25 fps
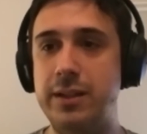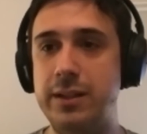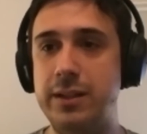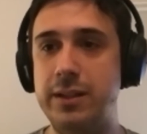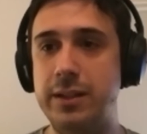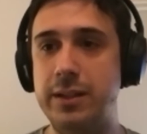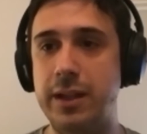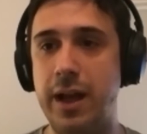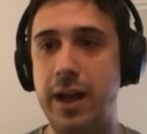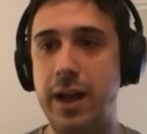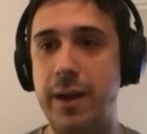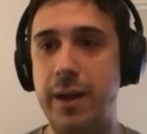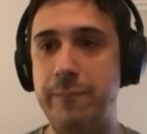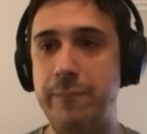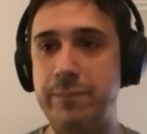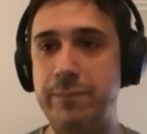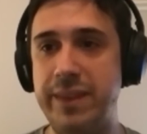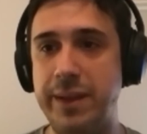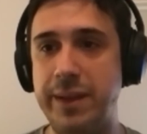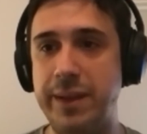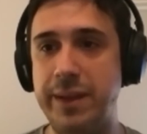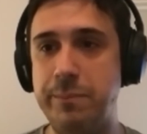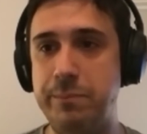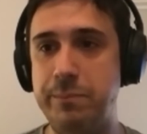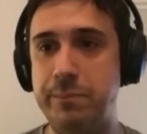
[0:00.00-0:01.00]

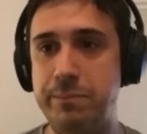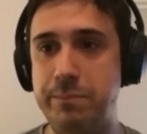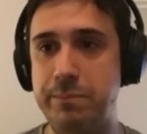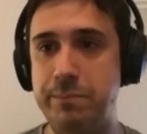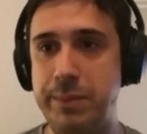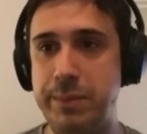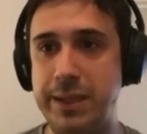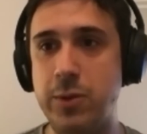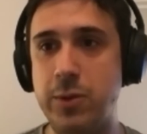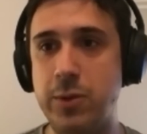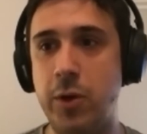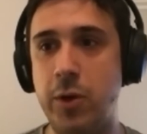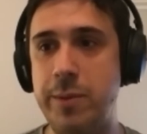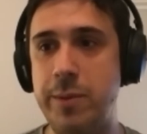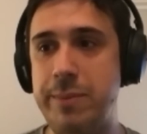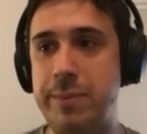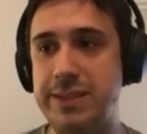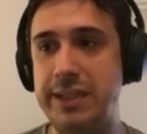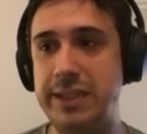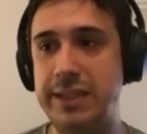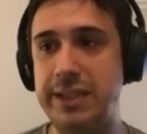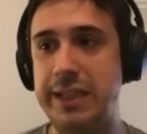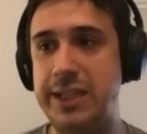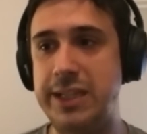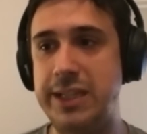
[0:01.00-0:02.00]
that Bitcoin
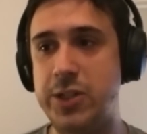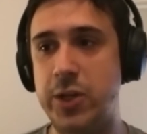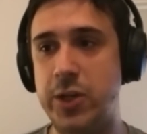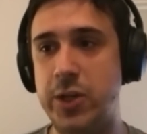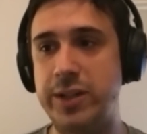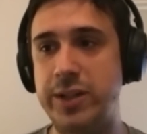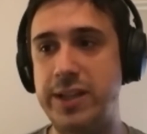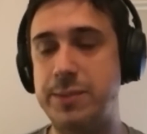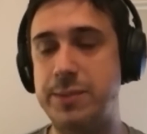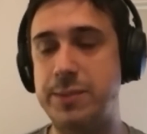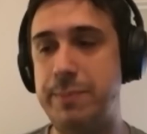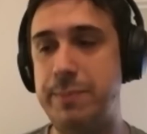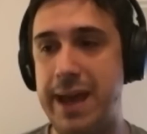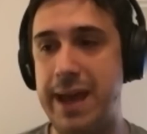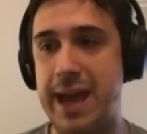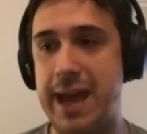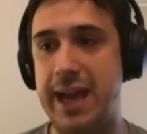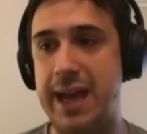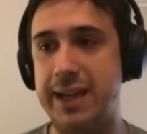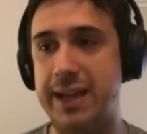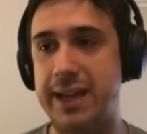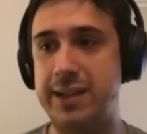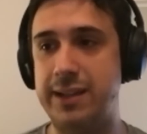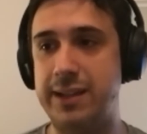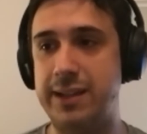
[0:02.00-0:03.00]
basically turned its
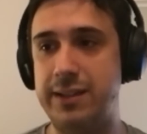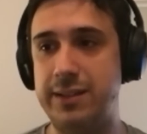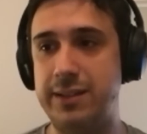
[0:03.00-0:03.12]
back